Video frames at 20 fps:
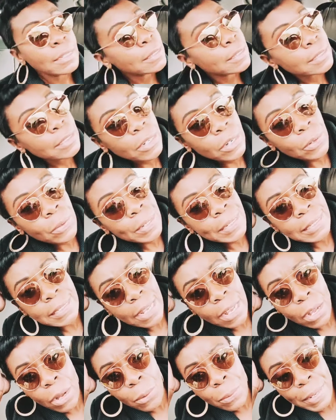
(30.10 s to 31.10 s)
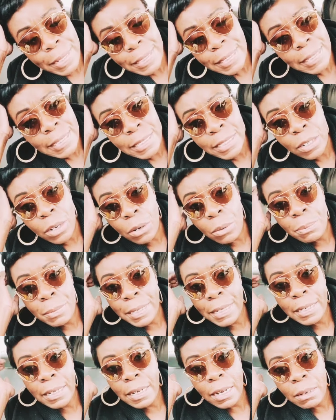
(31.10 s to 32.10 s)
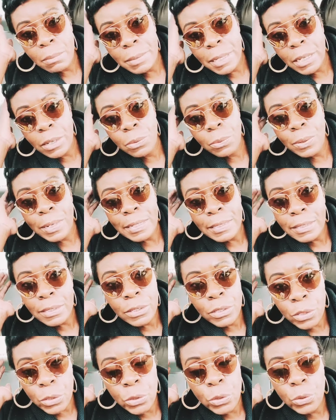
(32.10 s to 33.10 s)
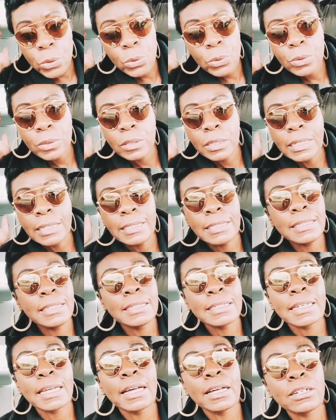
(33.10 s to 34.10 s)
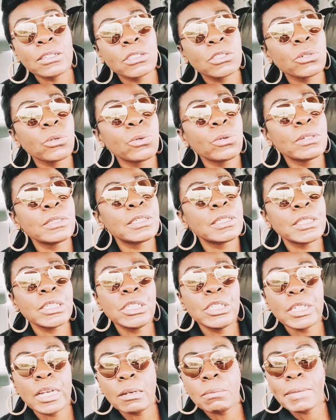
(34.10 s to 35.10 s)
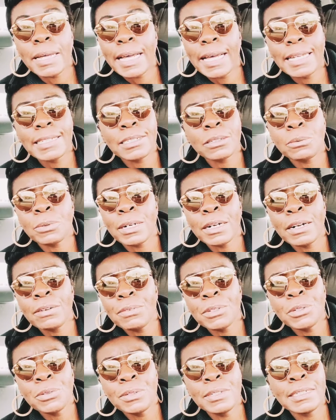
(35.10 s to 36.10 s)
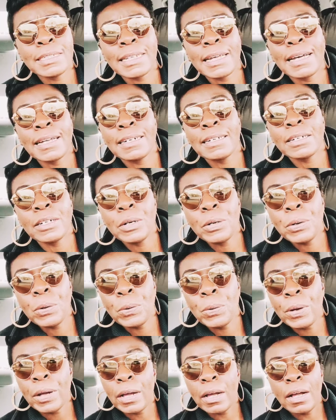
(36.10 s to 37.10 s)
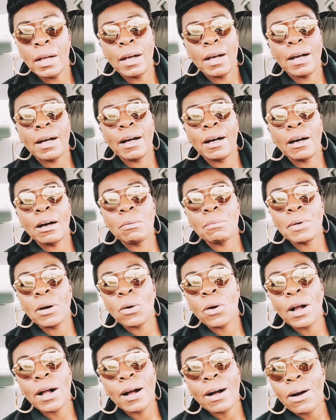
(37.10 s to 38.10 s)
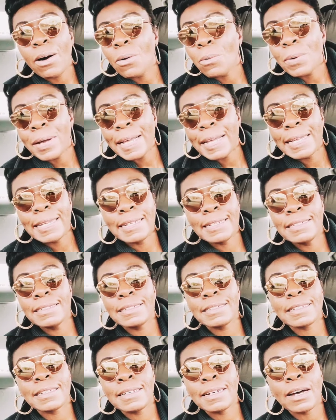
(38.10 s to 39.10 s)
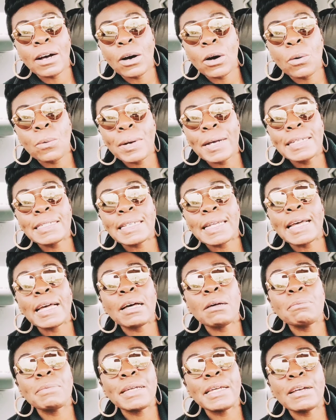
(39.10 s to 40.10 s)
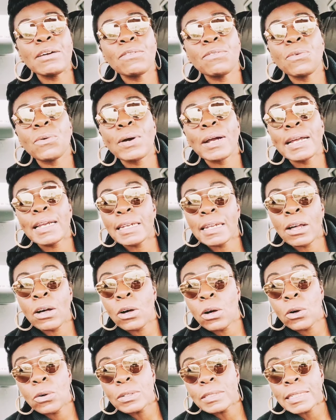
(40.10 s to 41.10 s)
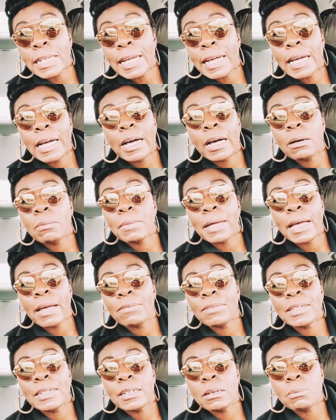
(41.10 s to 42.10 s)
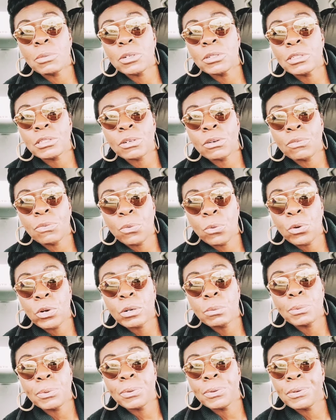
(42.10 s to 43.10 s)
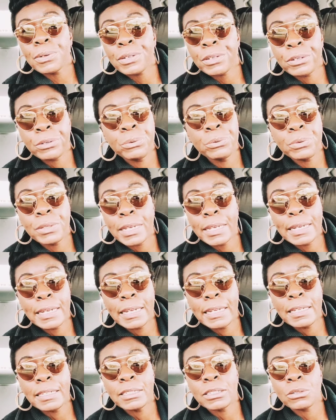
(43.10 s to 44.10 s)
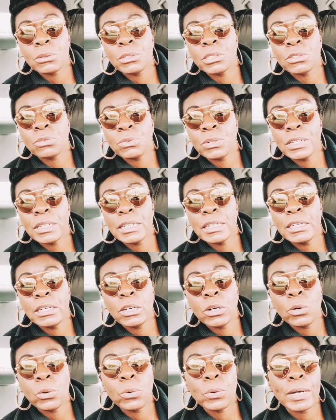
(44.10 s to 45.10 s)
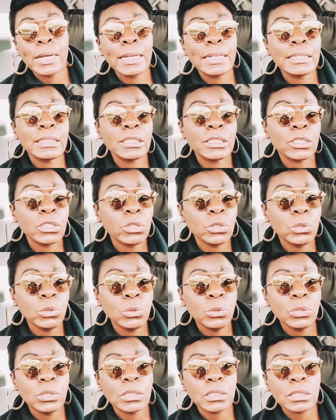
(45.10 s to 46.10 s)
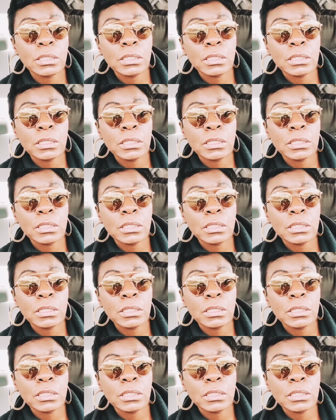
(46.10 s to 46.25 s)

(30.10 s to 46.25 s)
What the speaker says: So it's so many. I mean, what's new? These discount stores, TJ Maxx, wherever you decide to go, are always and always have been for a long time having the most affordable, cute things. So it's really no excuse.